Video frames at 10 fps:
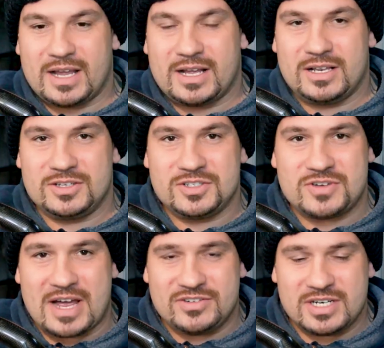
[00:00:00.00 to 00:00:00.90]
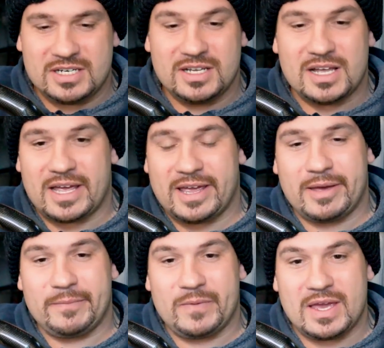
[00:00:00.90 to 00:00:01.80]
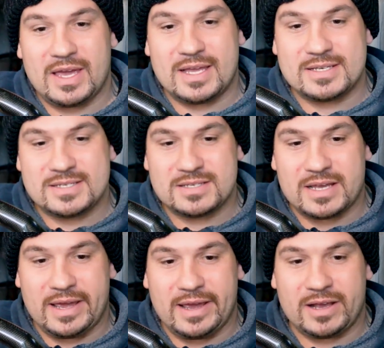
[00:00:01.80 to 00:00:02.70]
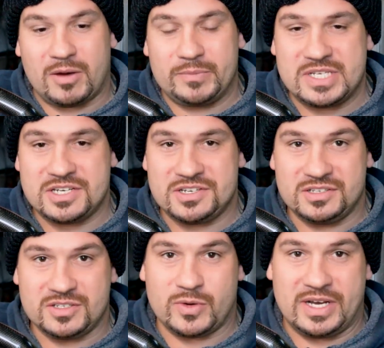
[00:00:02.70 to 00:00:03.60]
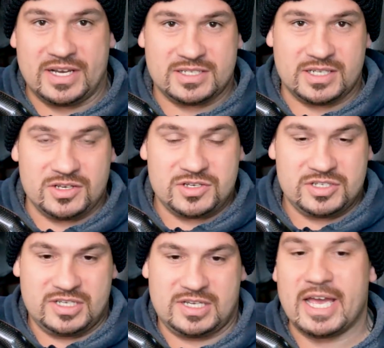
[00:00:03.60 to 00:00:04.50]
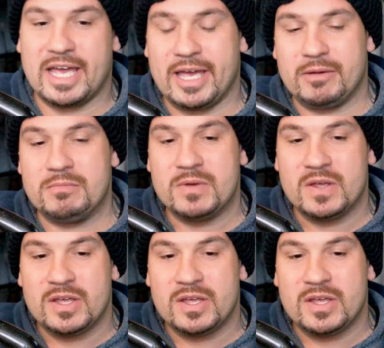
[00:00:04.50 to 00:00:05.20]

Clutch and drivetrain, it's a competition twin disc clutch, no